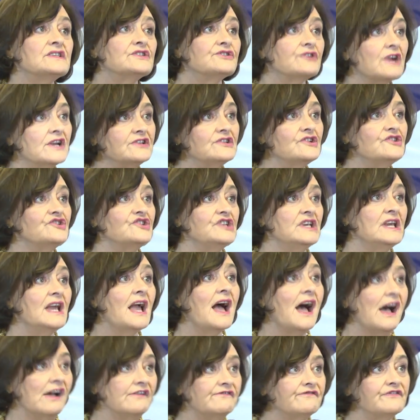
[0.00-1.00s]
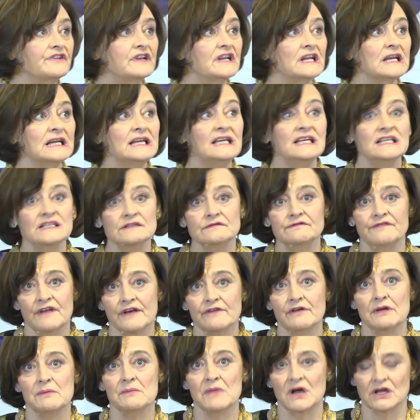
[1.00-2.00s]
Strategy, Africa is
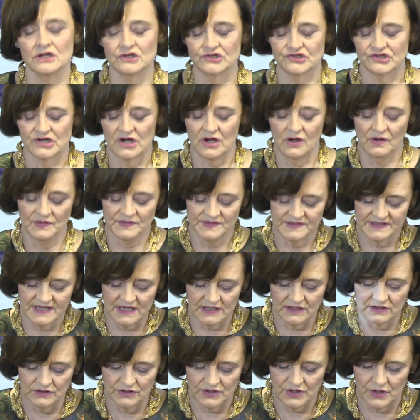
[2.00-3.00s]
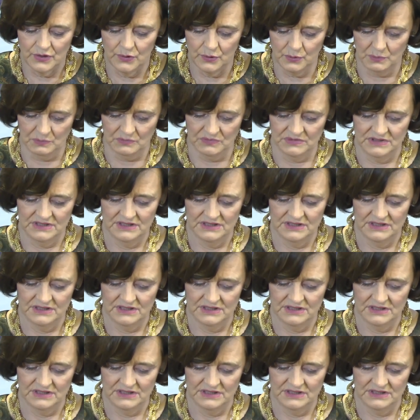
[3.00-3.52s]
very much our second home.